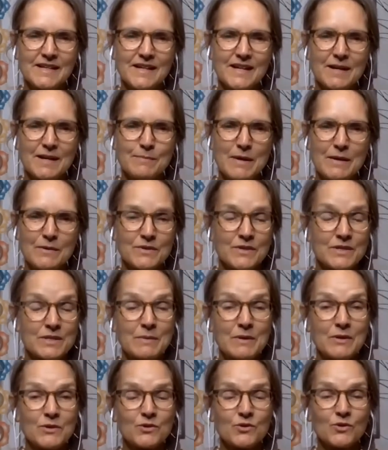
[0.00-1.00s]
about the
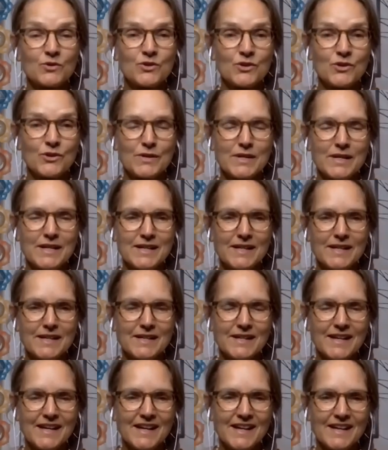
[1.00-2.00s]
spiritual
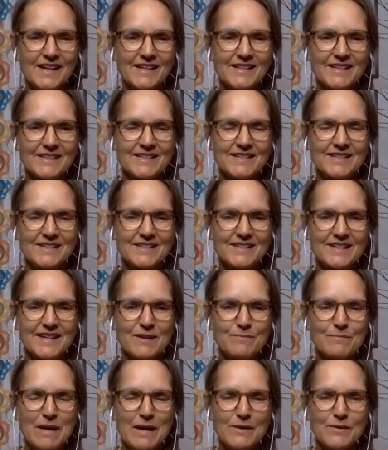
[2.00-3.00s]
journey and
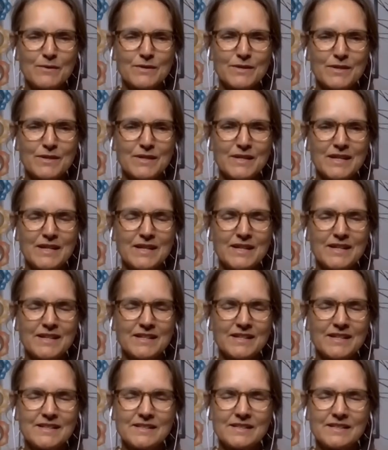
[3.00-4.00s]
about the
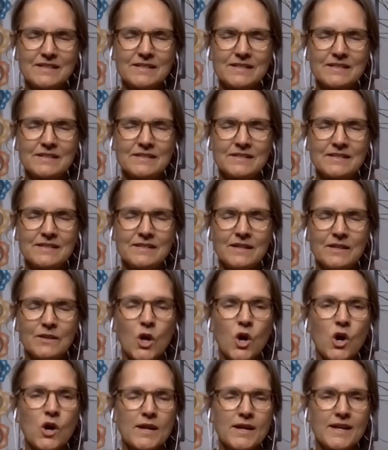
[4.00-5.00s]

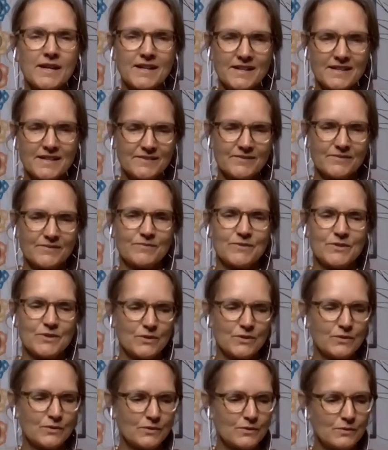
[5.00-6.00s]
longing
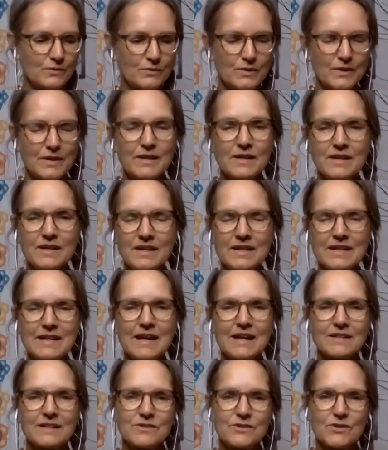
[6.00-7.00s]
to
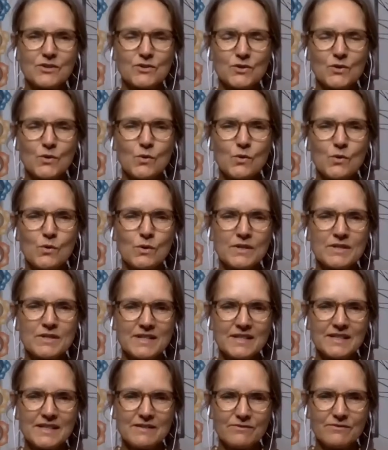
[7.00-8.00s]
connect to soul and
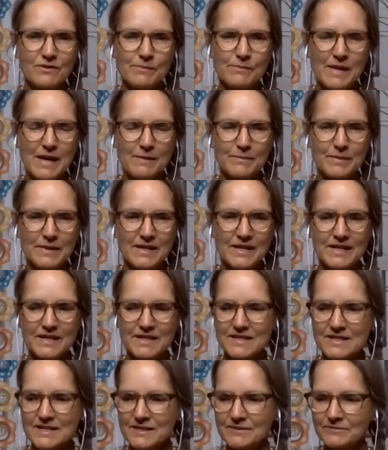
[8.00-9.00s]
to live from that
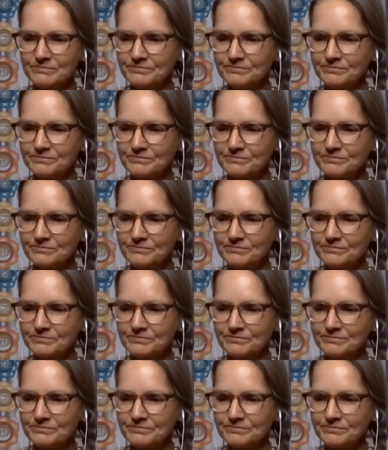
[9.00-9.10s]
place.